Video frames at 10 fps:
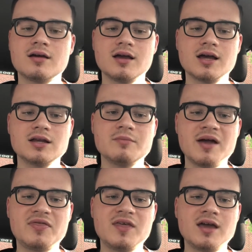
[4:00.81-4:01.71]
And you
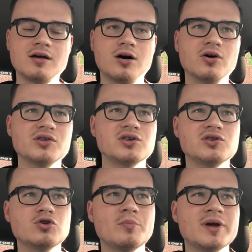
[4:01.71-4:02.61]
may think, oh, this is
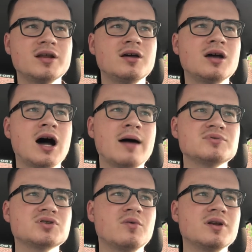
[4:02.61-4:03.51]
stupid, I'm
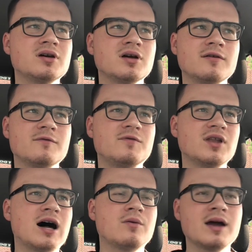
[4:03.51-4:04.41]
just going to
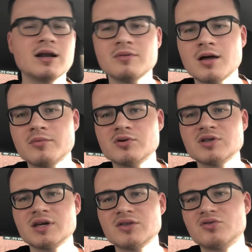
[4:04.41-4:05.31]
fill out random
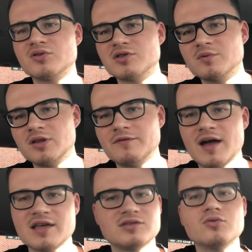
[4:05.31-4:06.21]
numbers and get through this really
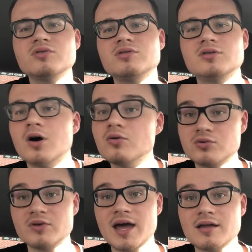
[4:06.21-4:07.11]
fast. Don't
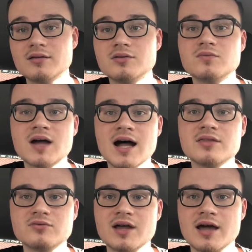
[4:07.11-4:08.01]
do that. Do
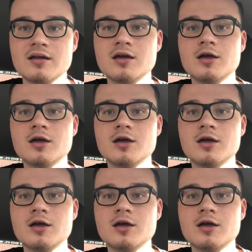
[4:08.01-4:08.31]
not do that.